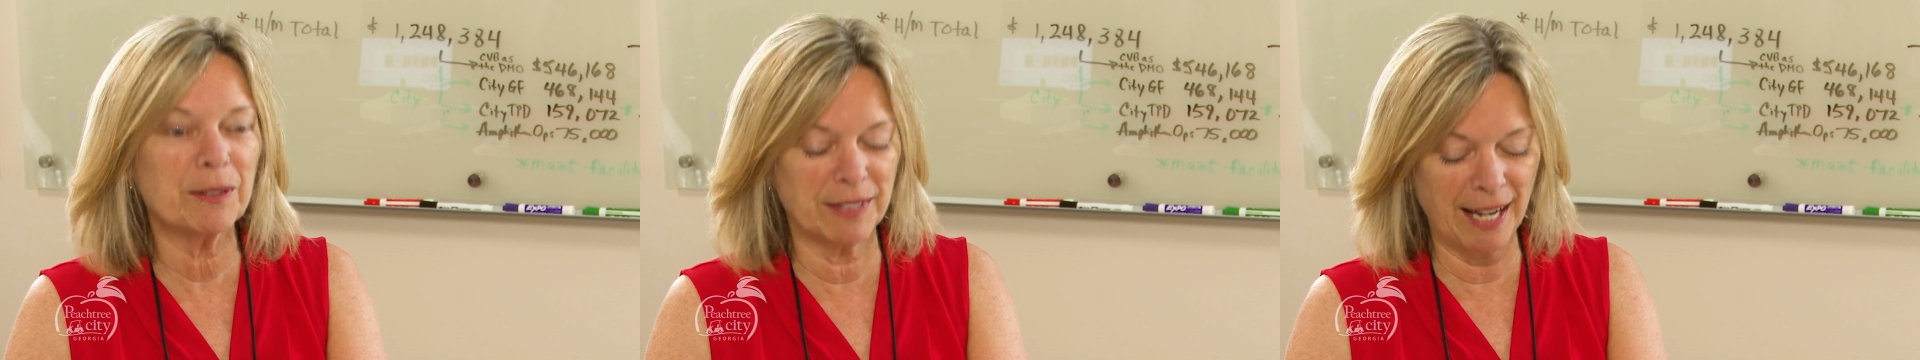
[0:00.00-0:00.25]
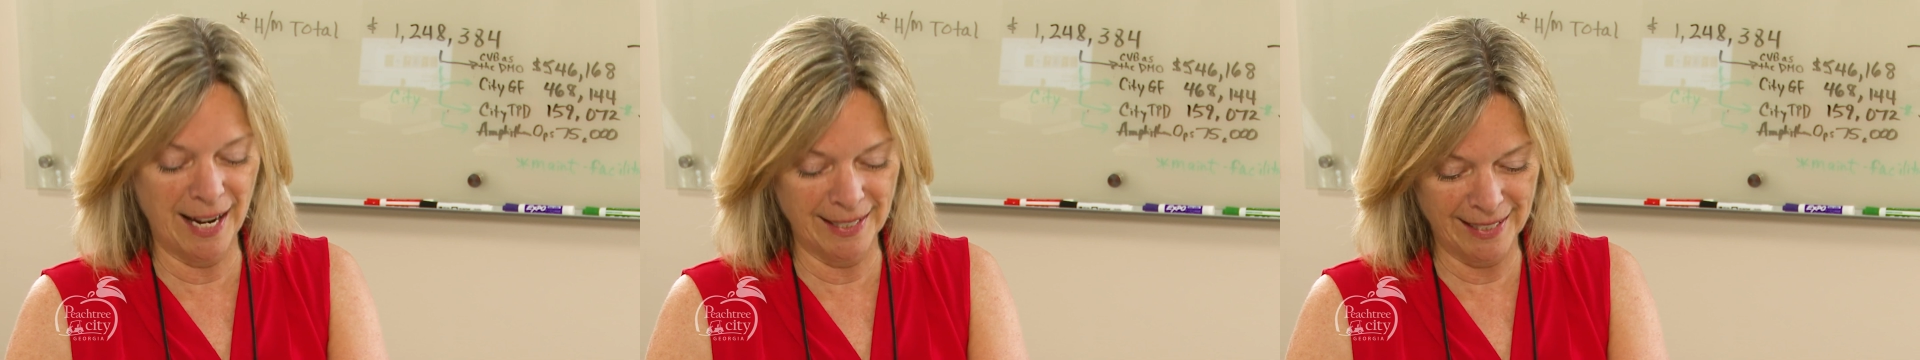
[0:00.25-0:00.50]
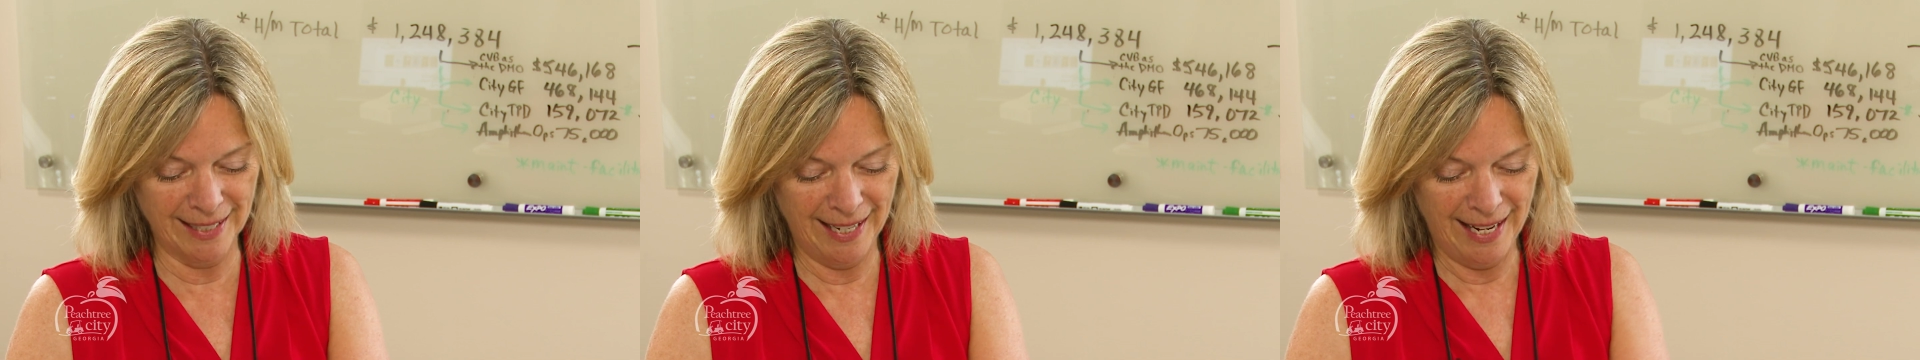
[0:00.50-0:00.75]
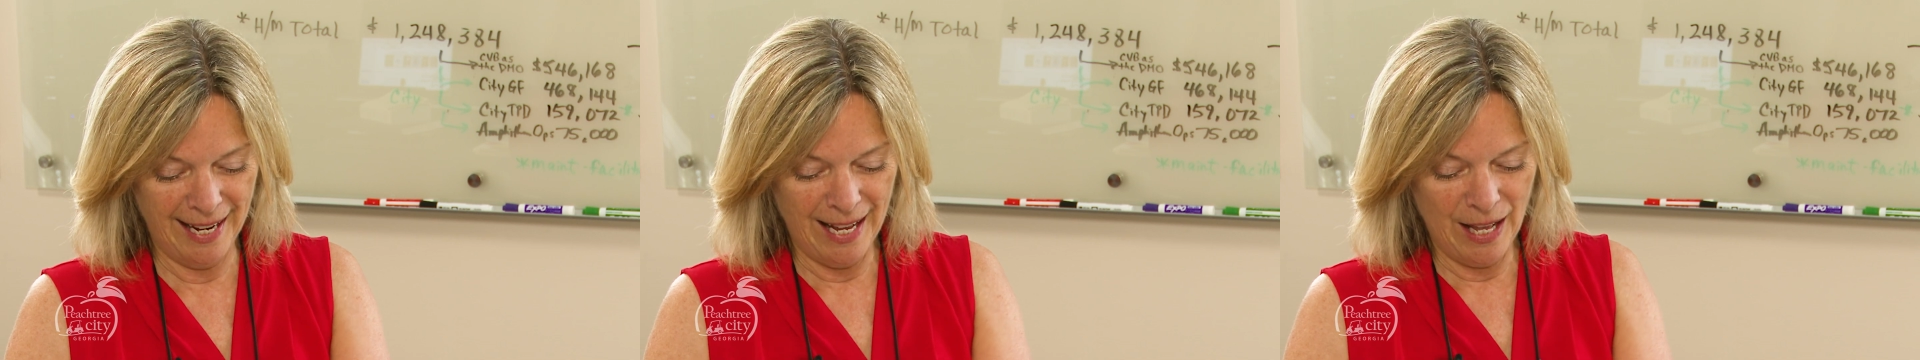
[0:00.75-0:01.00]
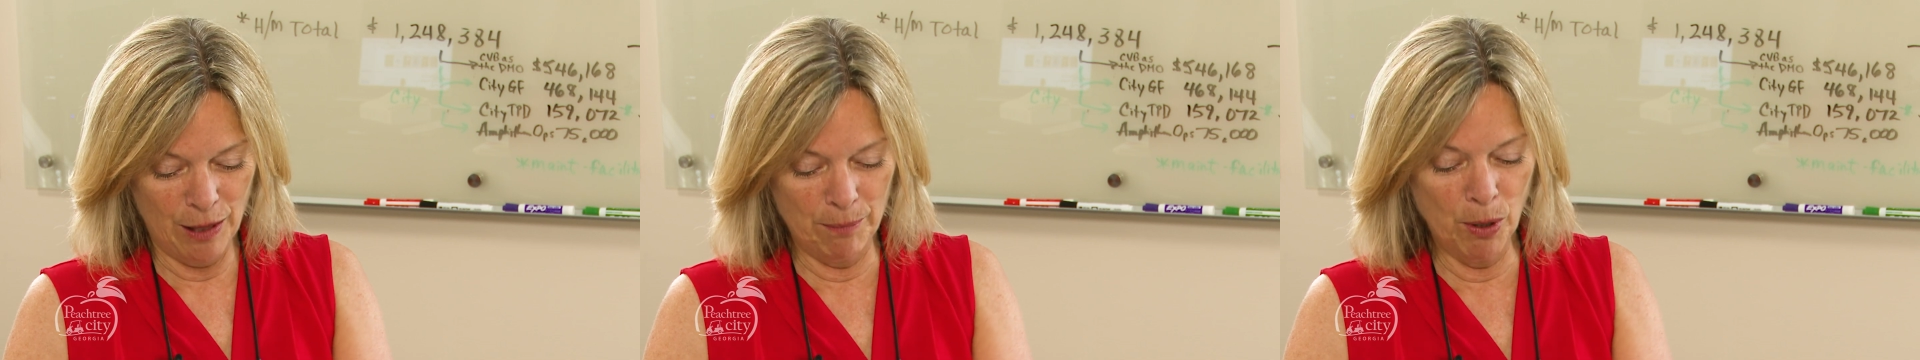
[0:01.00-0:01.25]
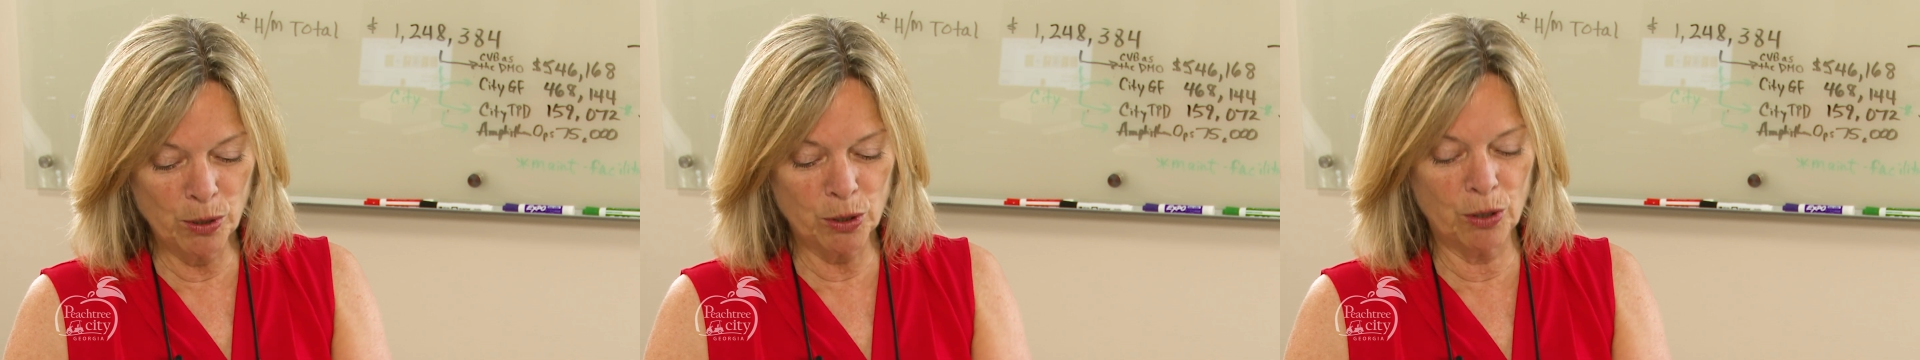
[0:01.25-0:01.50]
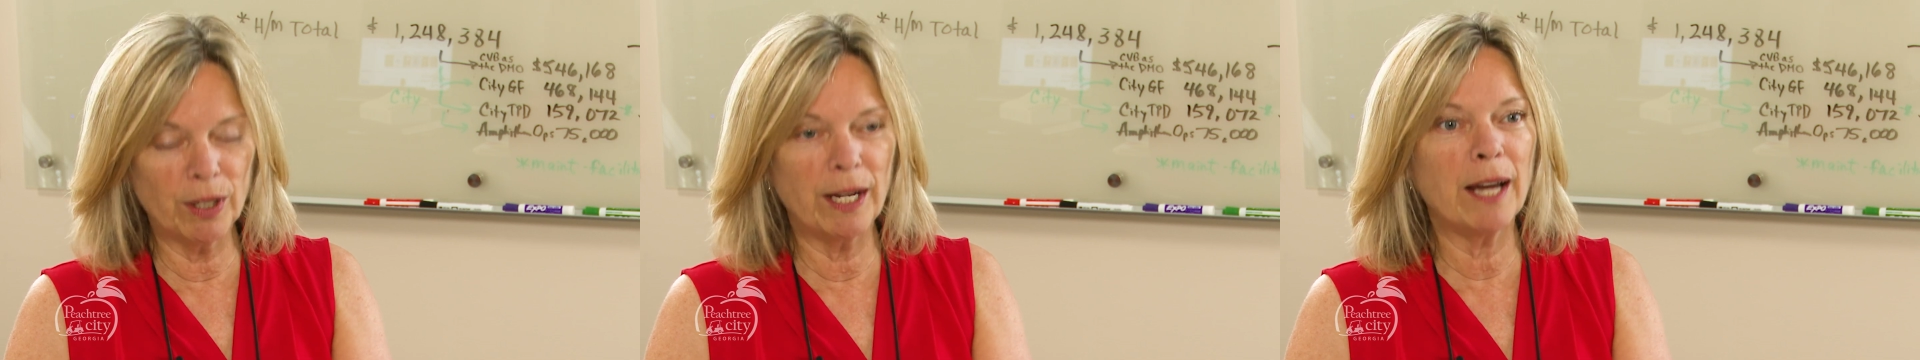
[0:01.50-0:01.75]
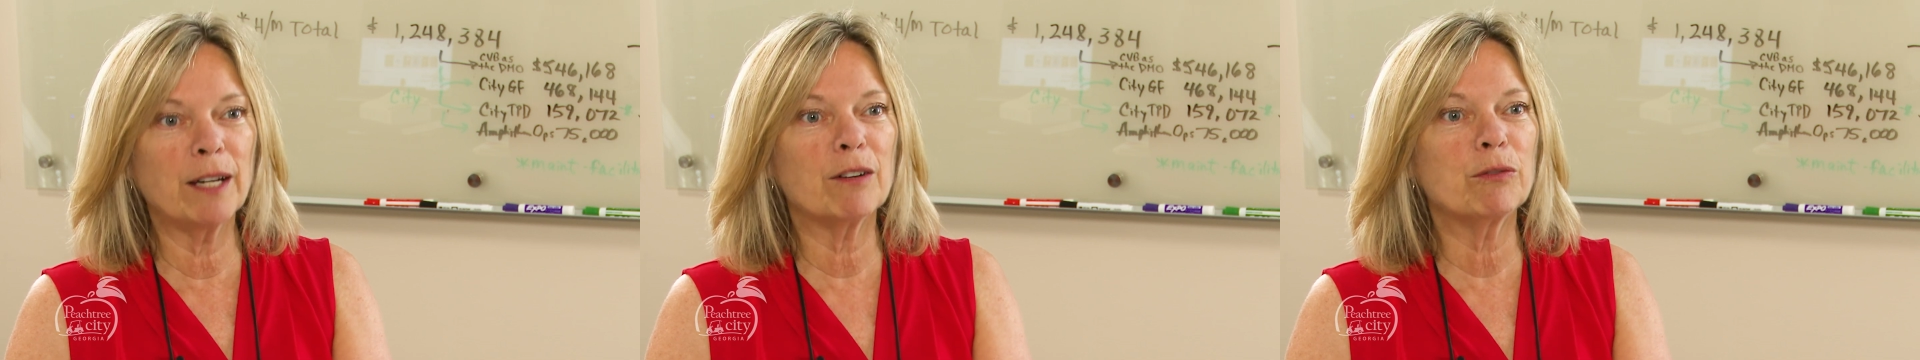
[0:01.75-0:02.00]
of Dance. The Most
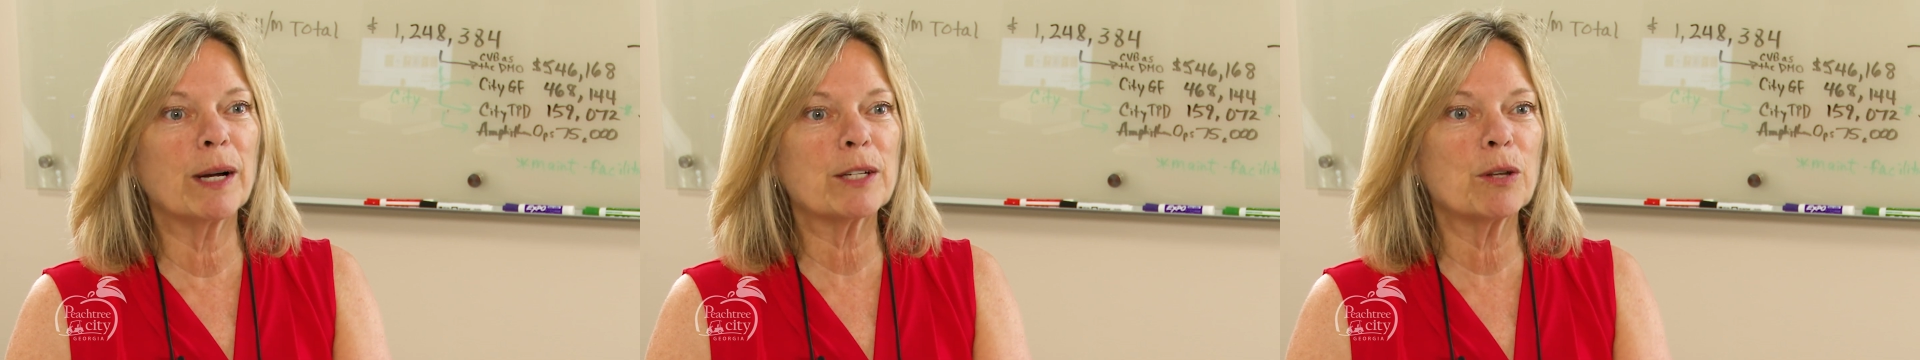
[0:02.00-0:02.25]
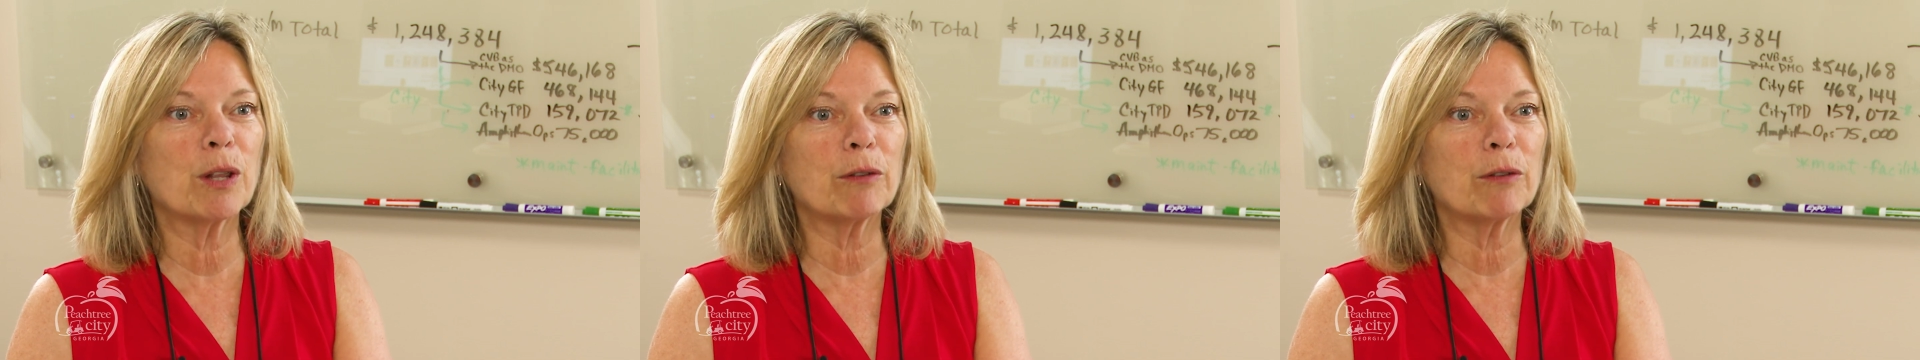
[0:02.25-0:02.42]
Creative went to